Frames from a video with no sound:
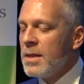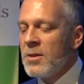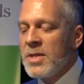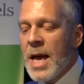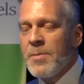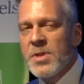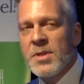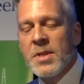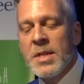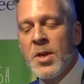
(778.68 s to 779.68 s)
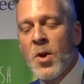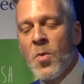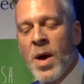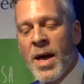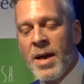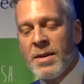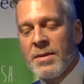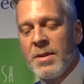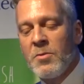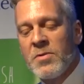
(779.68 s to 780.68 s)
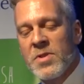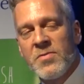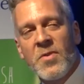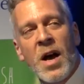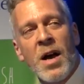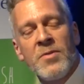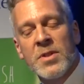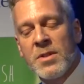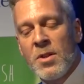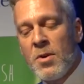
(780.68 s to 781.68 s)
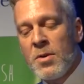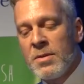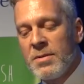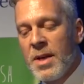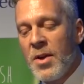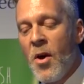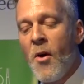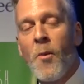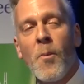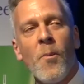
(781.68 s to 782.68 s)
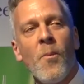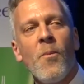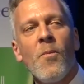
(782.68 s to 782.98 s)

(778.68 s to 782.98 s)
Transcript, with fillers: There is absolutely no way they would have survived as long at home